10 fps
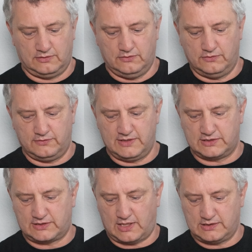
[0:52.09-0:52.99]
Although
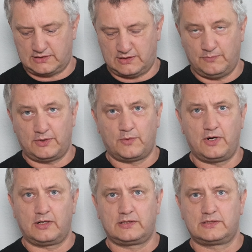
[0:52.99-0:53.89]
this somewhat
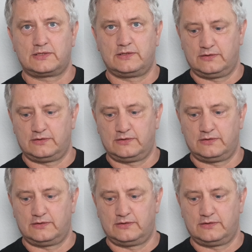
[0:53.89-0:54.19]
works,